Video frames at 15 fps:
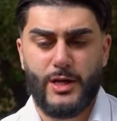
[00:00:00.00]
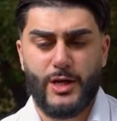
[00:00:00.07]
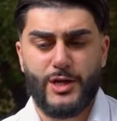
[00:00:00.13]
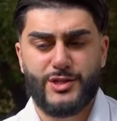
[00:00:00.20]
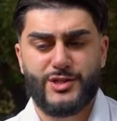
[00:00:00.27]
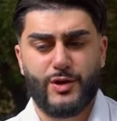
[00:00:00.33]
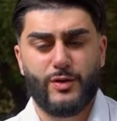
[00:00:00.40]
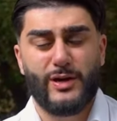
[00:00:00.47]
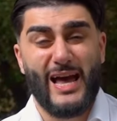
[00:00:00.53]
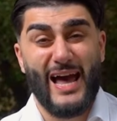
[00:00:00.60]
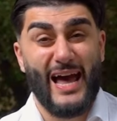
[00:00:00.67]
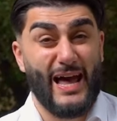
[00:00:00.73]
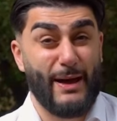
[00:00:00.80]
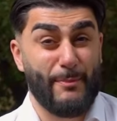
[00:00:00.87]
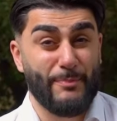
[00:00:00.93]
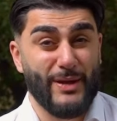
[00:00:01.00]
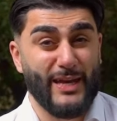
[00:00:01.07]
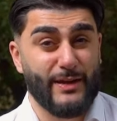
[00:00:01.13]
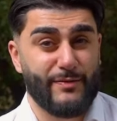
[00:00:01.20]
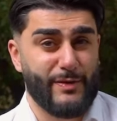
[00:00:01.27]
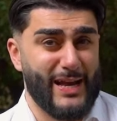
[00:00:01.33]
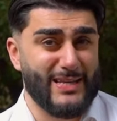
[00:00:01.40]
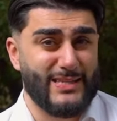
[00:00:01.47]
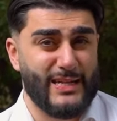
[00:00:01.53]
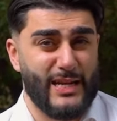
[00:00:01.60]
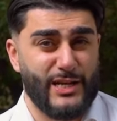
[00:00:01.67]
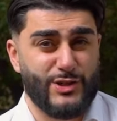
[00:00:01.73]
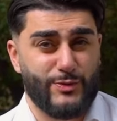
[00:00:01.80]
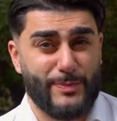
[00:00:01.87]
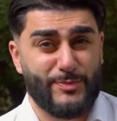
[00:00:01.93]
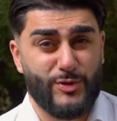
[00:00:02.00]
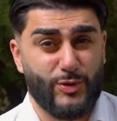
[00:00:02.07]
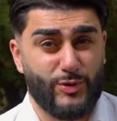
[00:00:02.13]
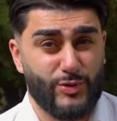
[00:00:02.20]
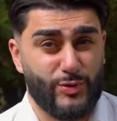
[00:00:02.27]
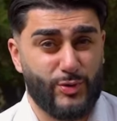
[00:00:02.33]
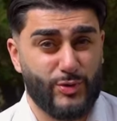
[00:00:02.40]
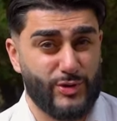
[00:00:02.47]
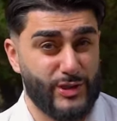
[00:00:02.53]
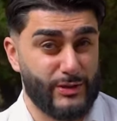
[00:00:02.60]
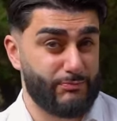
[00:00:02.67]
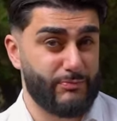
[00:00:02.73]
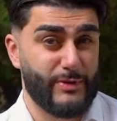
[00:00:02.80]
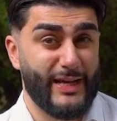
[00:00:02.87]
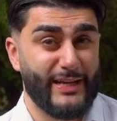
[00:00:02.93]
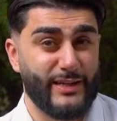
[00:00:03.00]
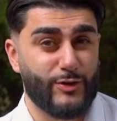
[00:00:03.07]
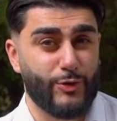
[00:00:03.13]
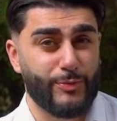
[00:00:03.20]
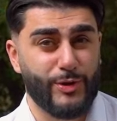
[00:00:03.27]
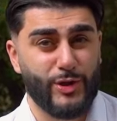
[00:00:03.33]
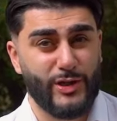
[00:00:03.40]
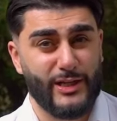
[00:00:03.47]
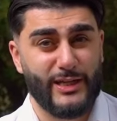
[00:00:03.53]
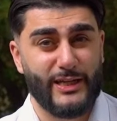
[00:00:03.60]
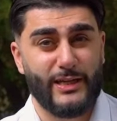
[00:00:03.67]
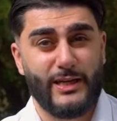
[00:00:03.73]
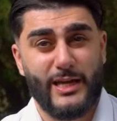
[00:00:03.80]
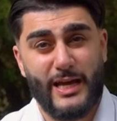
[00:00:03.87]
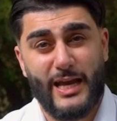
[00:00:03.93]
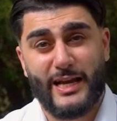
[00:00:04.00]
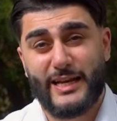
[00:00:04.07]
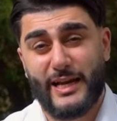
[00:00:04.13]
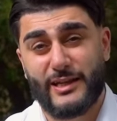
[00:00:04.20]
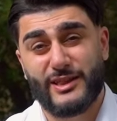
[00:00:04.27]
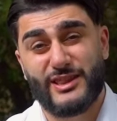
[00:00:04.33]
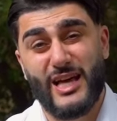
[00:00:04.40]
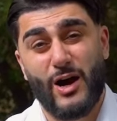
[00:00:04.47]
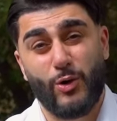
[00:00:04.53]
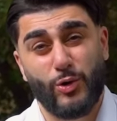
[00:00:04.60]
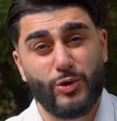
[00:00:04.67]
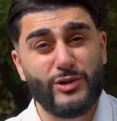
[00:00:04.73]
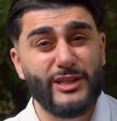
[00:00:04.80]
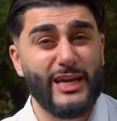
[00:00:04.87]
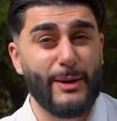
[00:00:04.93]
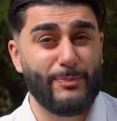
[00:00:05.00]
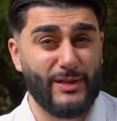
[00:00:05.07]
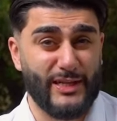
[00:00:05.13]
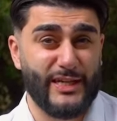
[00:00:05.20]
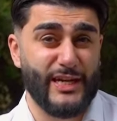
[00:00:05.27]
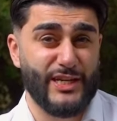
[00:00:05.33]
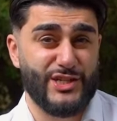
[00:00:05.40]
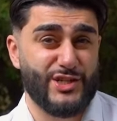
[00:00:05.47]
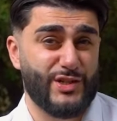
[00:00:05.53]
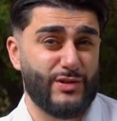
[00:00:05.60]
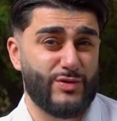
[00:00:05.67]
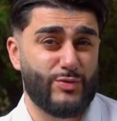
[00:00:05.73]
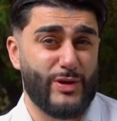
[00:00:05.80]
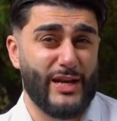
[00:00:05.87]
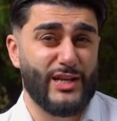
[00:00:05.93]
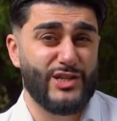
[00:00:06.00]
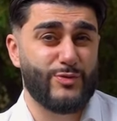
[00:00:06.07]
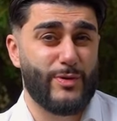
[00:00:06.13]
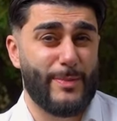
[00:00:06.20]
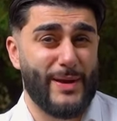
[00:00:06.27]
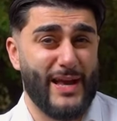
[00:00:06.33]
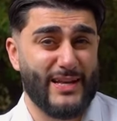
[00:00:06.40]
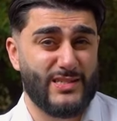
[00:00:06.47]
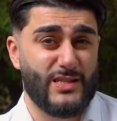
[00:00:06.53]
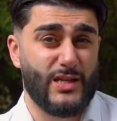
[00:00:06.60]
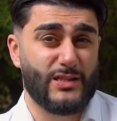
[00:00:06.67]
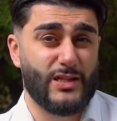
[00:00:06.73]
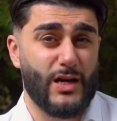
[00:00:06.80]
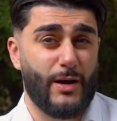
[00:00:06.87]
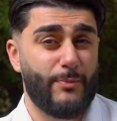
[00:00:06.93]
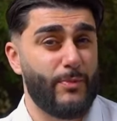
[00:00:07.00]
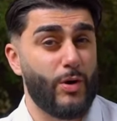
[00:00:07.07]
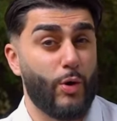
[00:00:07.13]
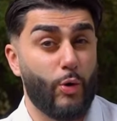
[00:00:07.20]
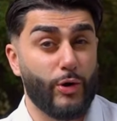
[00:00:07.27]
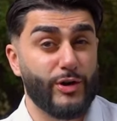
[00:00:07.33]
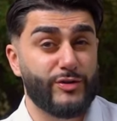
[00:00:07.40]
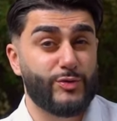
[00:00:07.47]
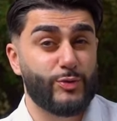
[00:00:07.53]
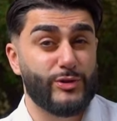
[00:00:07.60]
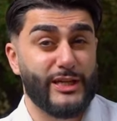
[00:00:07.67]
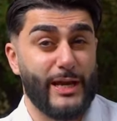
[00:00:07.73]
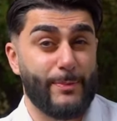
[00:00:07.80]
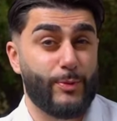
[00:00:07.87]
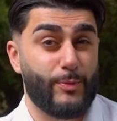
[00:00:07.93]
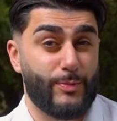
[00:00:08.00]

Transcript: So me, as an EnergyWeb token holder in the community, can download the application through energywebx.com or through the Apple